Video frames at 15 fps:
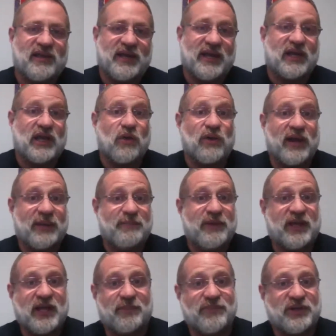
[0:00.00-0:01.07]
and I go and I
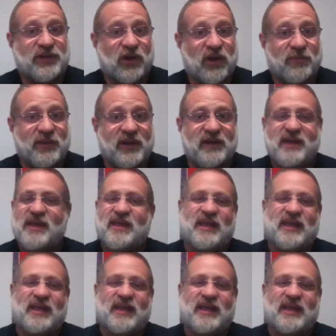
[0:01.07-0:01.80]
pick up the Dharma